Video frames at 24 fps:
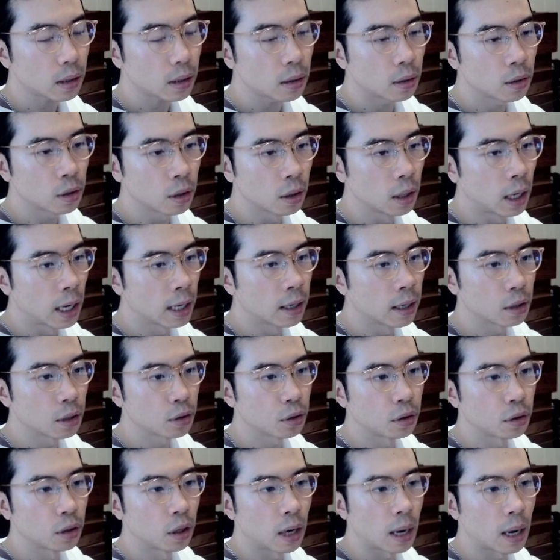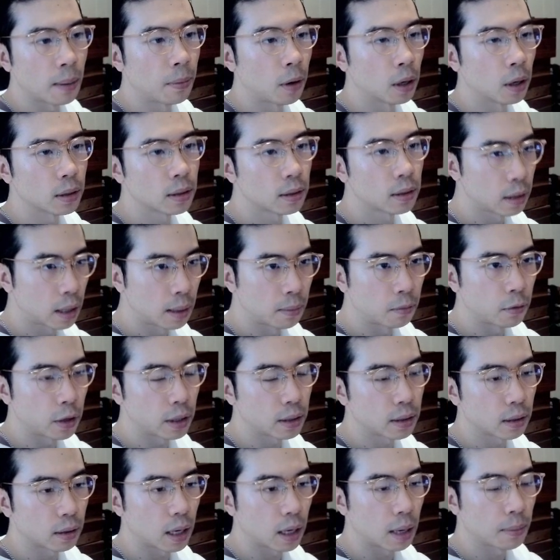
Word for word: Solana, as you know, I bought some recently.